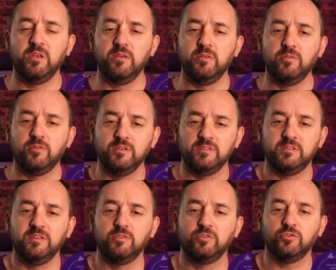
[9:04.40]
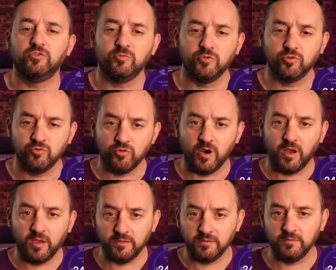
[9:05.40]
you can see your stomach
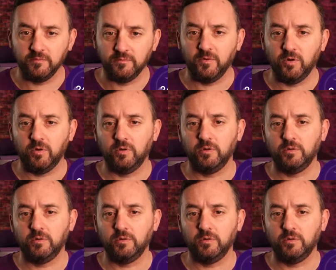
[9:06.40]
rise and fall.